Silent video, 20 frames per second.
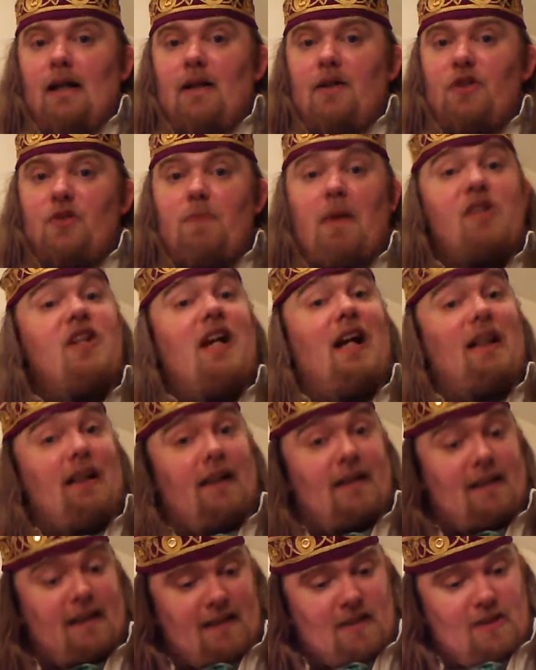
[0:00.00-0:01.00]

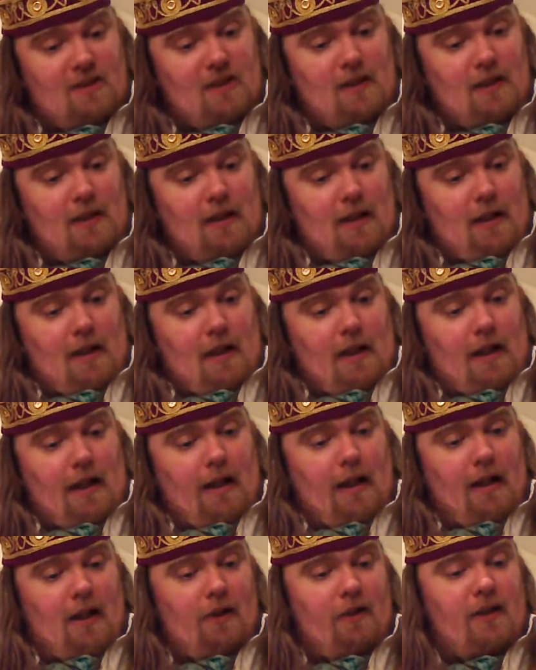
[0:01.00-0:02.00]
specialities,
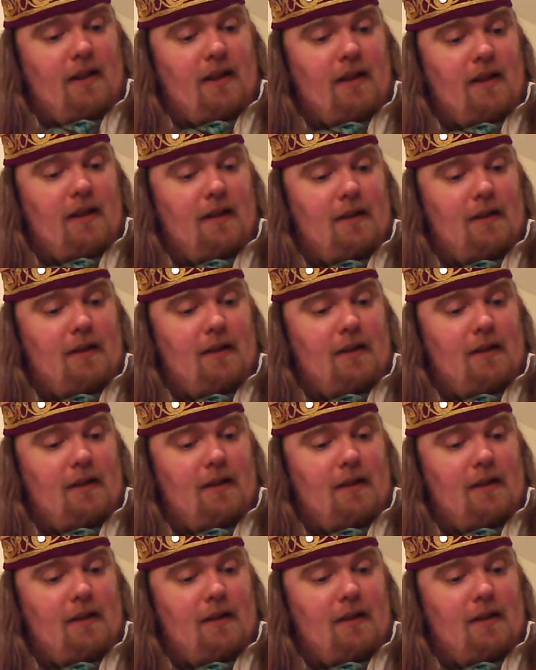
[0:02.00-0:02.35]
including